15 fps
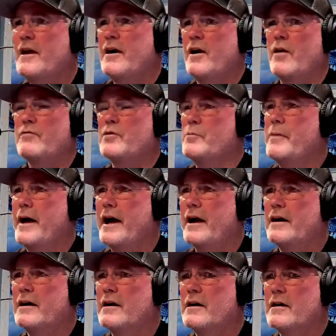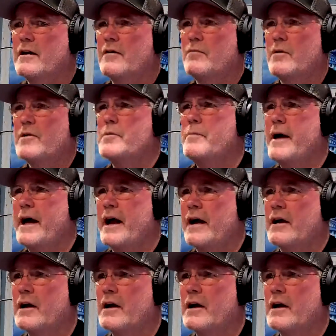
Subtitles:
over a bag. Wear the bag.